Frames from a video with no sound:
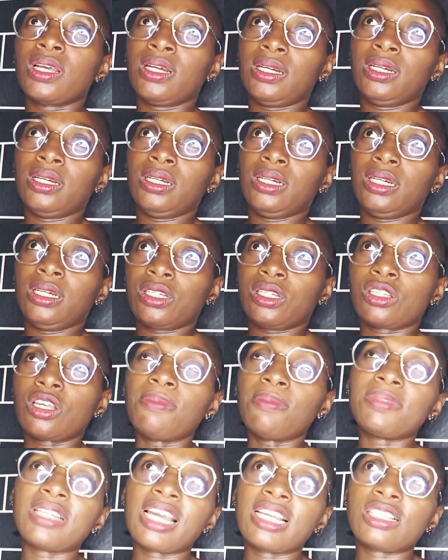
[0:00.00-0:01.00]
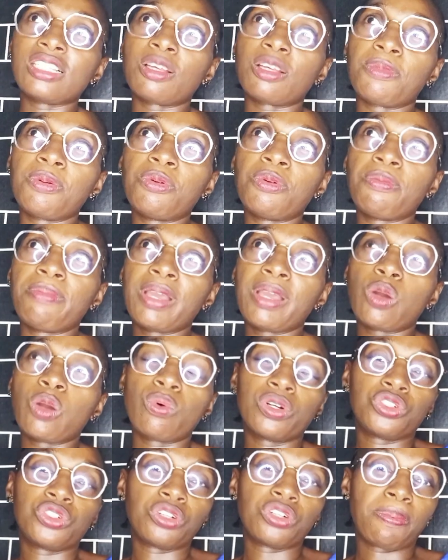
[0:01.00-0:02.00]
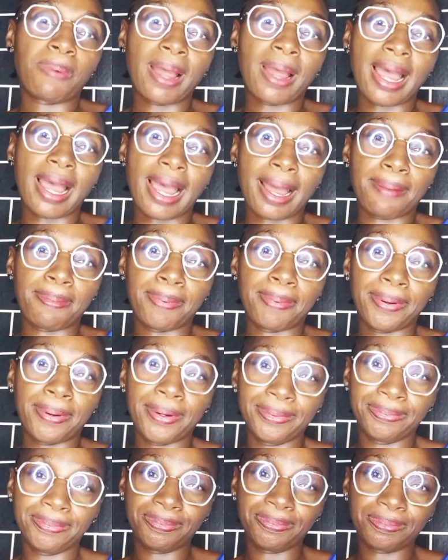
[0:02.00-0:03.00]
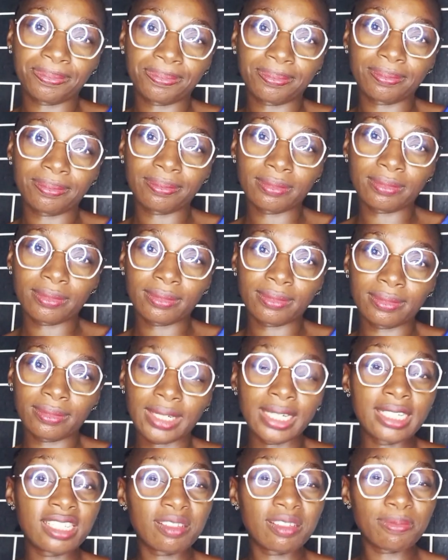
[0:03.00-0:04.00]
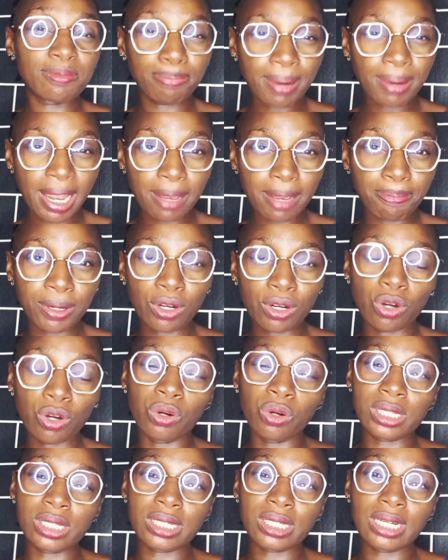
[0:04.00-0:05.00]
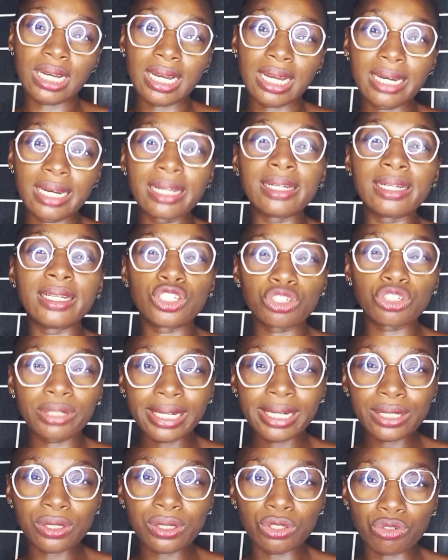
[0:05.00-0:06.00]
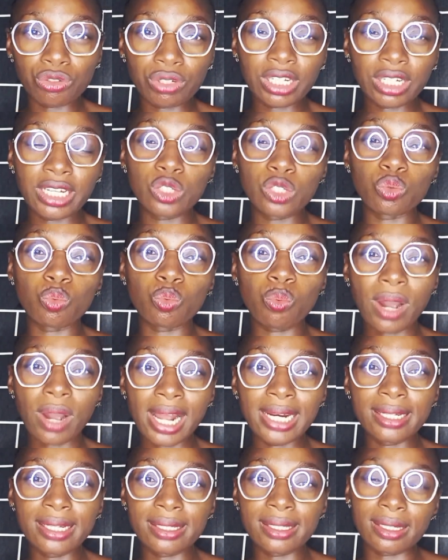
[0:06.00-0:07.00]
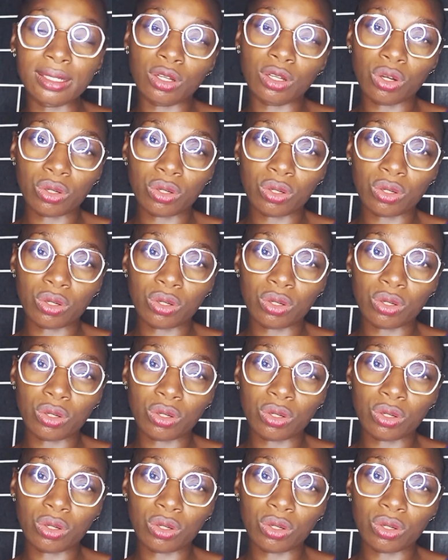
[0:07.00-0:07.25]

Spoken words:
Sometimes some people make watery pap that is piping hot and then they try to drink it while it is hot.